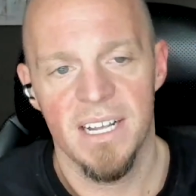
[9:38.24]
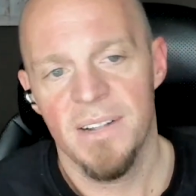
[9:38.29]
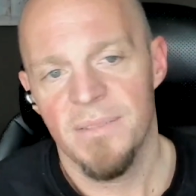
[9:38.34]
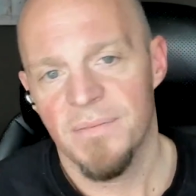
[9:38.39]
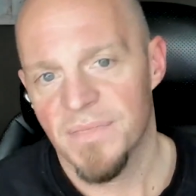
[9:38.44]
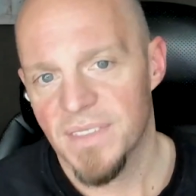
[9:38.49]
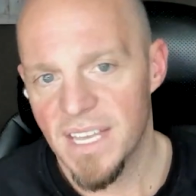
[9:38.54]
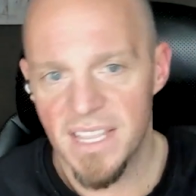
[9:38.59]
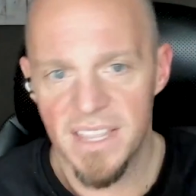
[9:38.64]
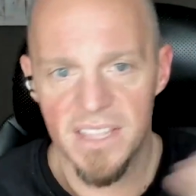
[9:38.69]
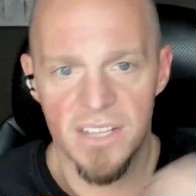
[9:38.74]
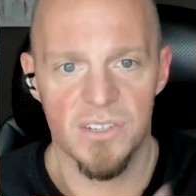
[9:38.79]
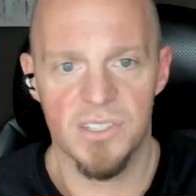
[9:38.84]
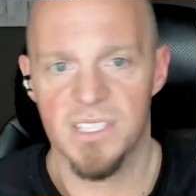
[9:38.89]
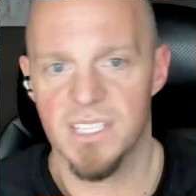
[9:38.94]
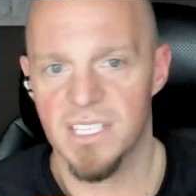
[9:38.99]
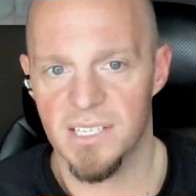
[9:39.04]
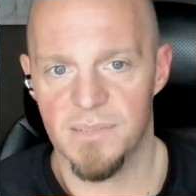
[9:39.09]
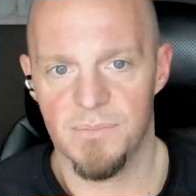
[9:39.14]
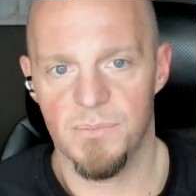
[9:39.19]
Then
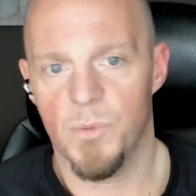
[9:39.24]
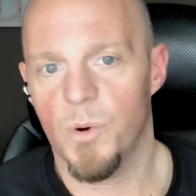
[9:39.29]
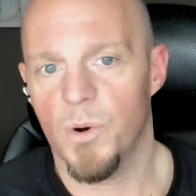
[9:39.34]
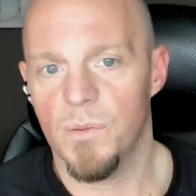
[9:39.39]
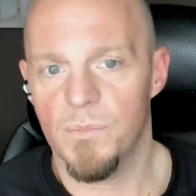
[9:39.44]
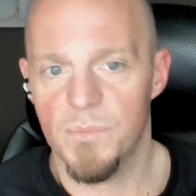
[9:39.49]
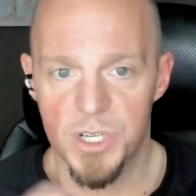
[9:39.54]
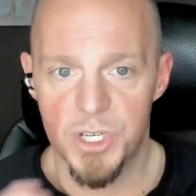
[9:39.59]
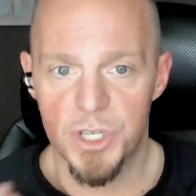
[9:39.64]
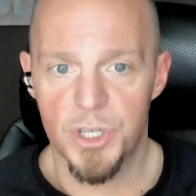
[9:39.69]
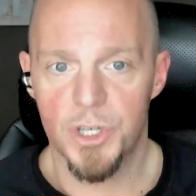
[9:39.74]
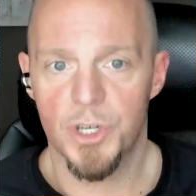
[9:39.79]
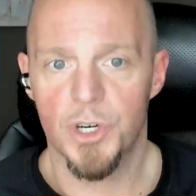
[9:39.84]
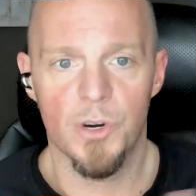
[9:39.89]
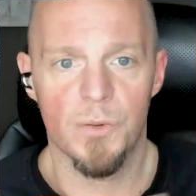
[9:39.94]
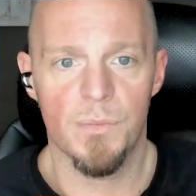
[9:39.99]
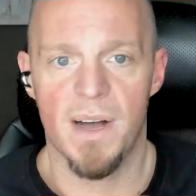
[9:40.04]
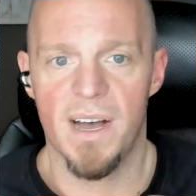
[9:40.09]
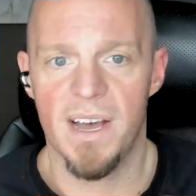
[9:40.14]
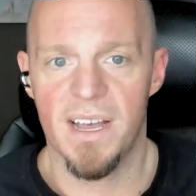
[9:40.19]
there's this more
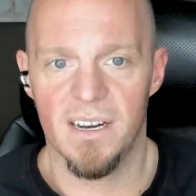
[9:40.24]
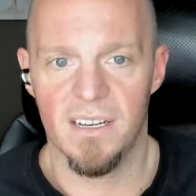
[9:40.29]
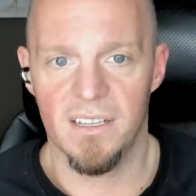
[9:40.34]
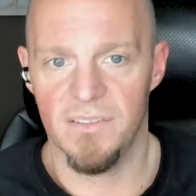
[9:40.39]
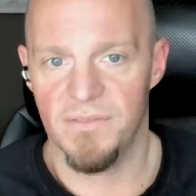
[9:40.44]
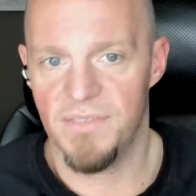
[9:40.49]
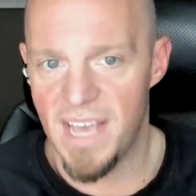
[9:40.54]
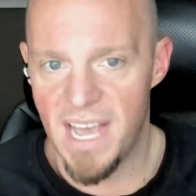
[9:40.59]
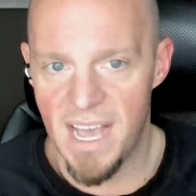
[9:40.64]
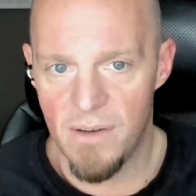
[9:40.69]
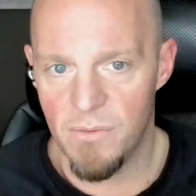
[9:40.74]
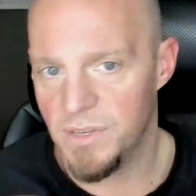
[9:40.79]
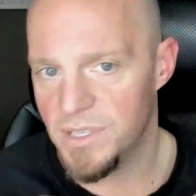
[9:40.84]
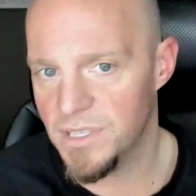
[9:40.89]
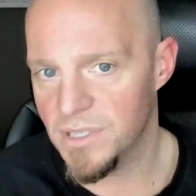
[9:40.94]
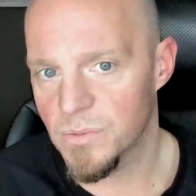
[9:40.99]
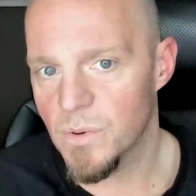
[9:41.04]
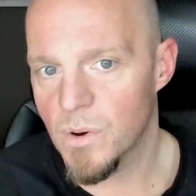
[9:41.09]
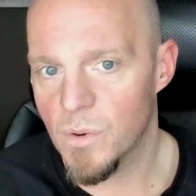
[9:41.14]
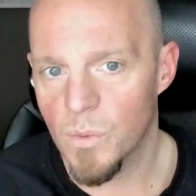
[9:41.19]
mature model of that, which
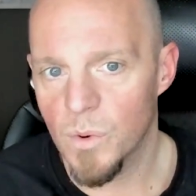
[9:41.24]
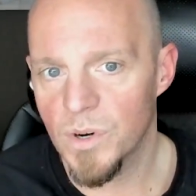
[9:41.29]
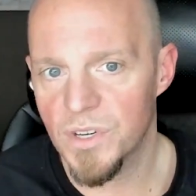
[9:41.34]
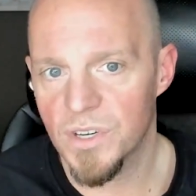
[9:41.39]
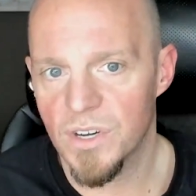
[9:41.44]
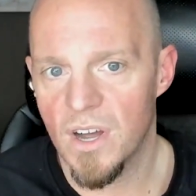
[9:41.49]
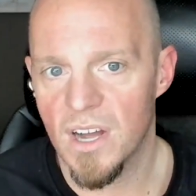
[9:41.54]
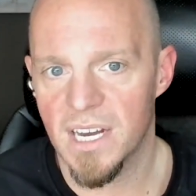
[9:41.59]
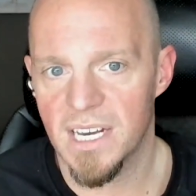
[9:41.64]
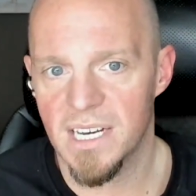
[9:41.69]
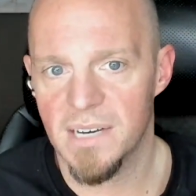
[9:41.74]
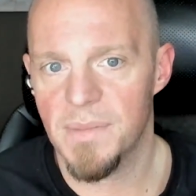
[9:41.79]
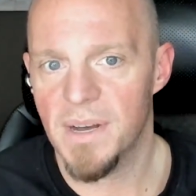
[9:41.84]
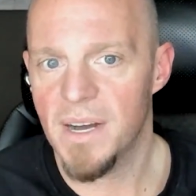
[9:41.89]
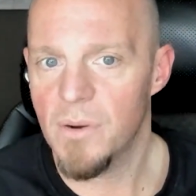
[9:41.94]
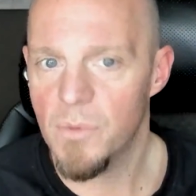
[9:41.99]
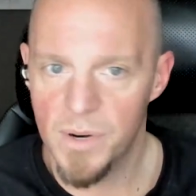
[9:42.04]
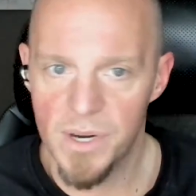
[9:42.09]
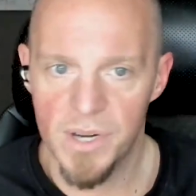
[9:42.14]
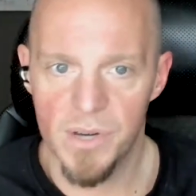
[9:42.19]
is what we're talking
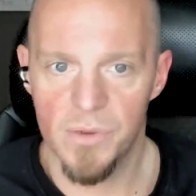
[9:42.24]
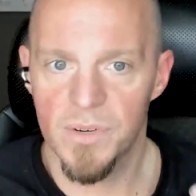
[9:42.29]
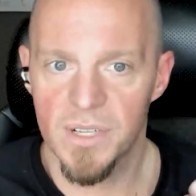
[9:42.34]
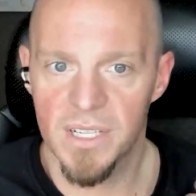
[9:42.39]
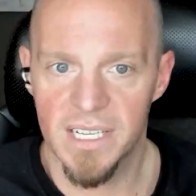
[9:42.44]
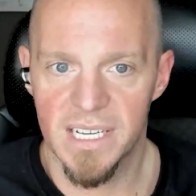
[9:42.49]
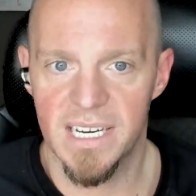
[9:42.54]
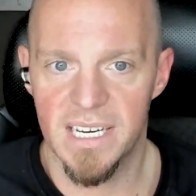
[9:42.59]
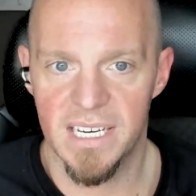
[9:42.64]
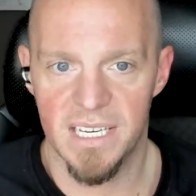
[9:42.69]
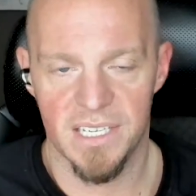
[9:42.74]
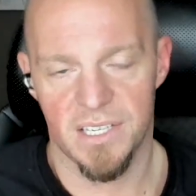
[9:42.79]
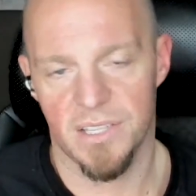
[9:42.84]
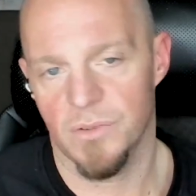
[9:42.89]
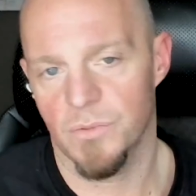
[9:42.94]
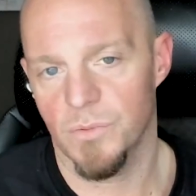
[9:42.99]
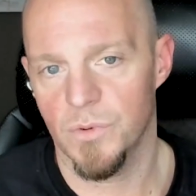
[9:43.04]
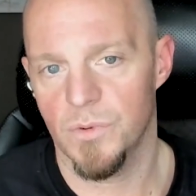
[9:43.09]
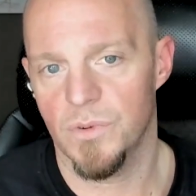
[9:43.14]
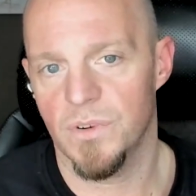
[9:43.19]
about, where you're really getting to
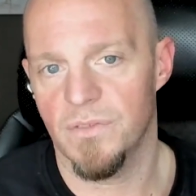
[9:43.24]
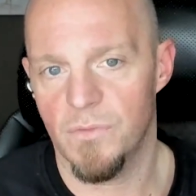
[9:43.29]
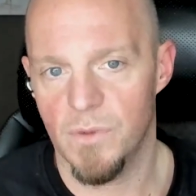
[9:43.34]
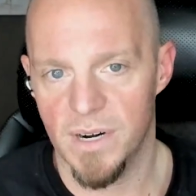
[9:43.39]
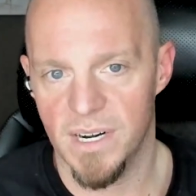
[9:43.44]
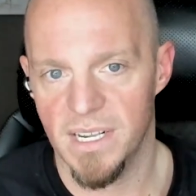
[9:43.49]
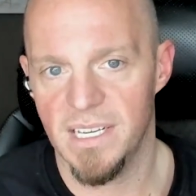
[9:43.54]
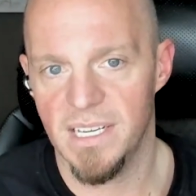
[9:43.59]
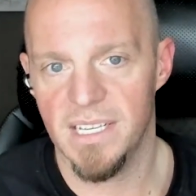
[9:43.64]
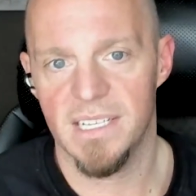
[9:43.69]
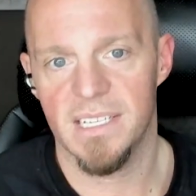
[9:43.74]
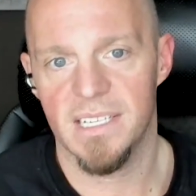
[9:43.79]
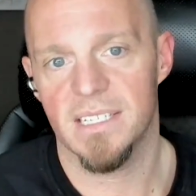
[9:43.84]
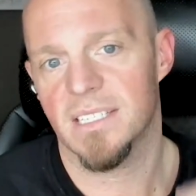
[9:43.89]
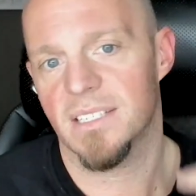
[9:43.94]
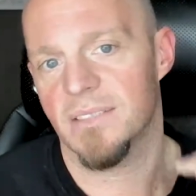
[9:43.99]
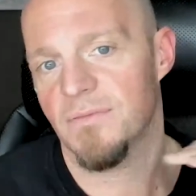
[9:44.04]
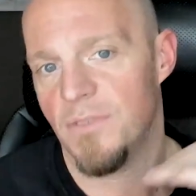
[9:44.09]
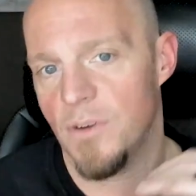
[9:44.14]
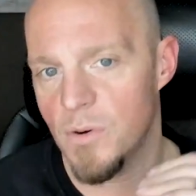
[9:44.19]
the root of what it
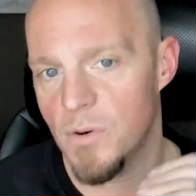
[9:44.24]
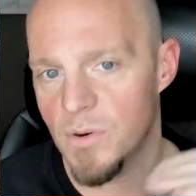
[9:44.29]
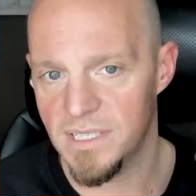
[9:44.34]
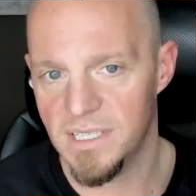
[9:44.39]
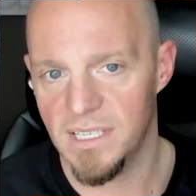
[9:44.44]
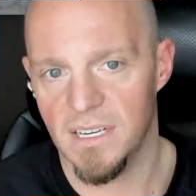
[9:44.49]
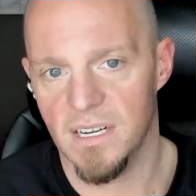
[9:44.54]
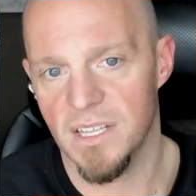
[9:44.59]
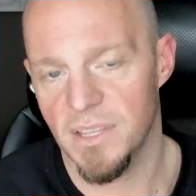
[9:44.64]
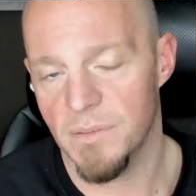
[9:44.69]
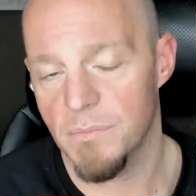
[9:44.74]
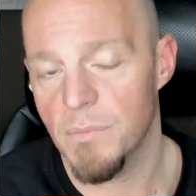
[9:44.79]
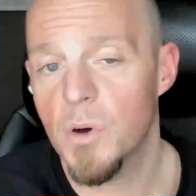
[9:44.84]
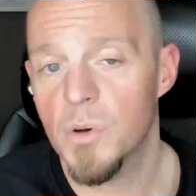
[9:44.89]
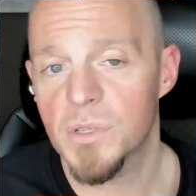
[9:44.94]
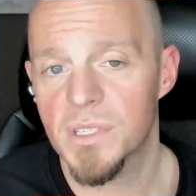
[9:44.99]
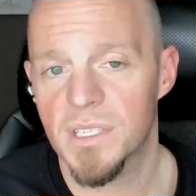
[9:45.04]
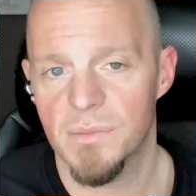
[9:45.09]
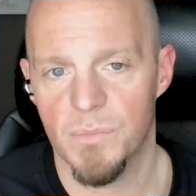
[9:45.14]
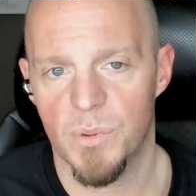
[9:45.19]
is, focusing on the
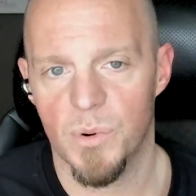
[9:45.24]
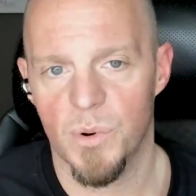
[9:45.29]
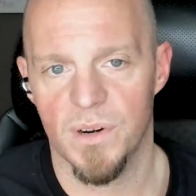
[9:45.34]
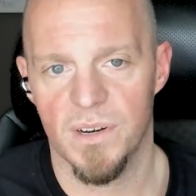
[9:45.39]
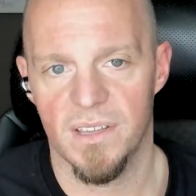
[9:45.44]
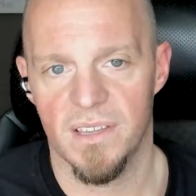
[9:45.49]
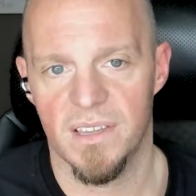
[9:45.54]
most important